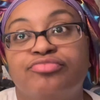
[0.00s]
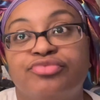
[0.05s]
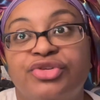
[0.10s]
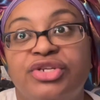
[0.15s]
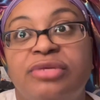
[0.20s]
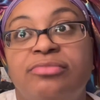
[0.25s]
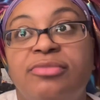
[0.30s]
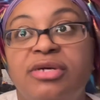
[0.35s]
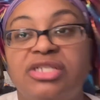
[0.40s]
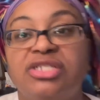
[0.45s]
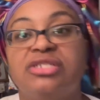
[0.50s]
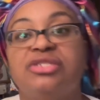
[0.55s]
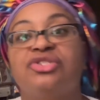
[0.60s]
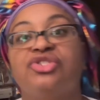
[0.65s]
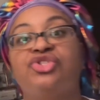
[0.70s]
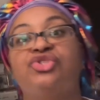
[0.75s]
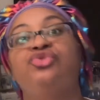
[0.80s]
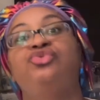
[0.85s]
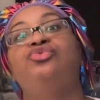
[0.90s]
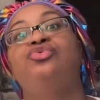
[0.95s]
pretty much
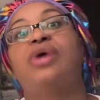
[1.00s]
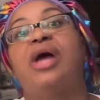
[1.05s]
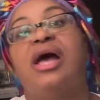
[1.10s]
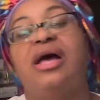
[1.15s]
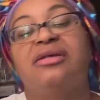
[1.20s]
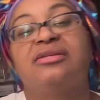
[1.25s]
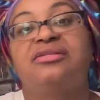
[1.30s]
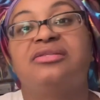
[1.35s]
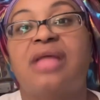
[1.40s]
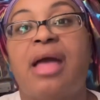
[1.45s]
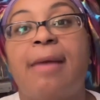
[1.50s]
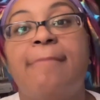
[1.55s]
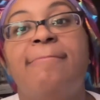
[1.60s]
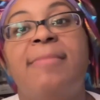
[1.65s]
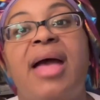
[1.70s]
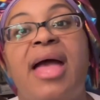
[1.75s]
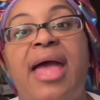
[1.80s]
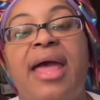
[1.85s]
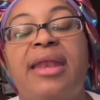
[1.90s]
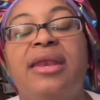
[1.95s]
too, I stopped
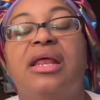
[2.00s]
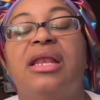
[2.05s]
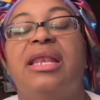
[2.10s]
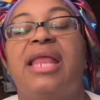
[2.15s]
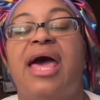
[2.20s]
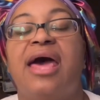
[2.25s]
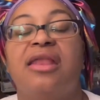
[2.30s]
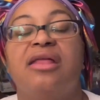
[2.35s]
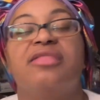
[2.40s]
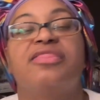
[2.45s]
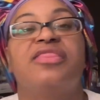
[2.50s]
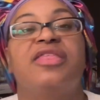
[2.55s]
buying a lot of